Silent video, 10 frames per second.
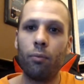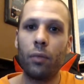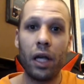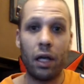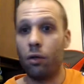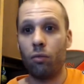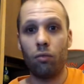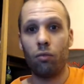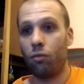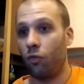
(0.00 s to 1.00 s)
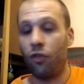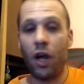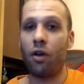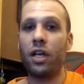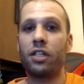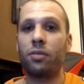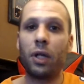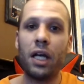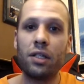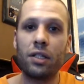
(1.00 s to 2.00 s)
in various
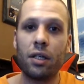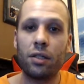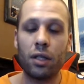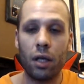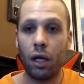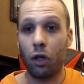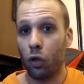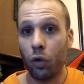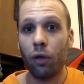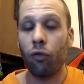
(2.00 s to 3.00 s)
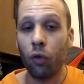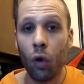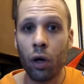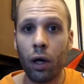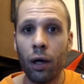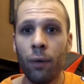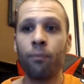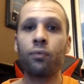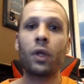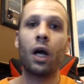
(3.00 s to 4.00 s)
places, including Florida,
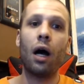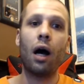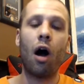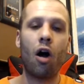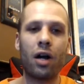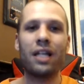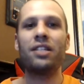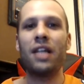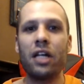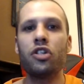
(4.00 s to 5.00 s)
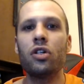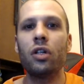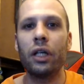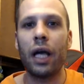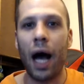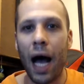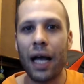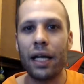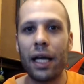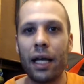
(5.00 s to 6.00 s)
are intentionally
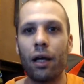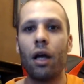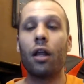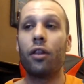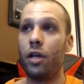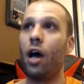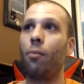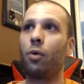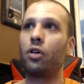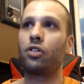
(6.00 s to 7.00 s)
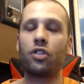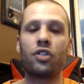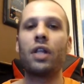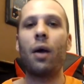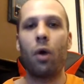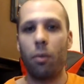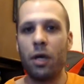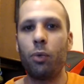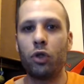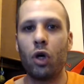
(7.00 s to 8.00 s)
hiding the numbers so that way
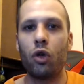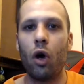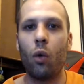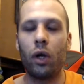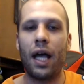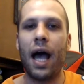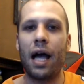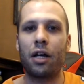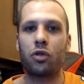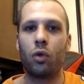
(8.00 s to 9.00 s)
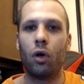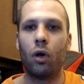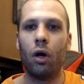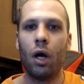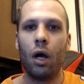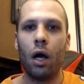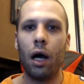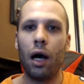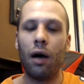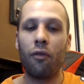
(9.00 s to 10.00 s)
people don't know what the actual
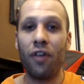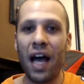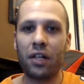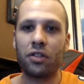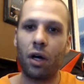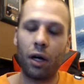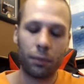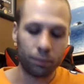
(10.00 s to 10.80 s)
facts are.